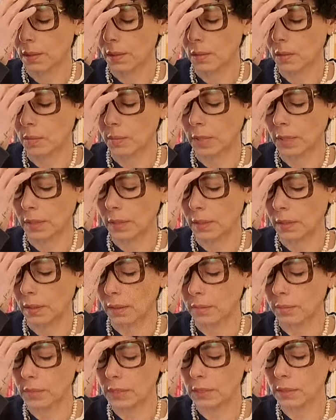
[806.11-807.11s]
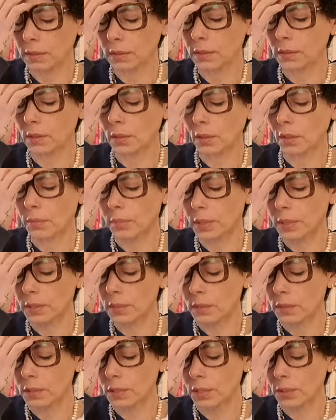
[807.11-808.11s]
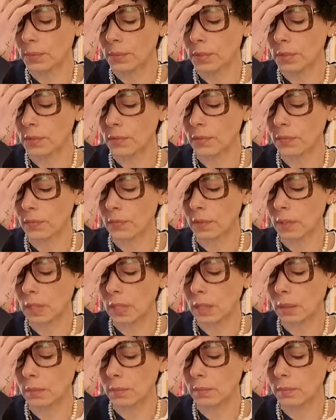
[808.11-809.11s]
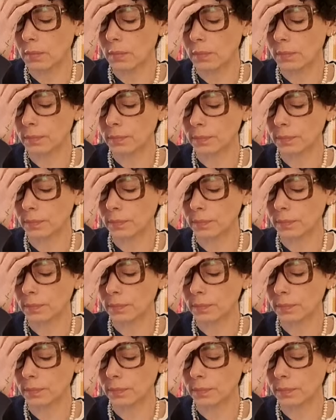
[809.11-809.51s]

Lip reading: oh my God, Mrs. Kirpin. She was from,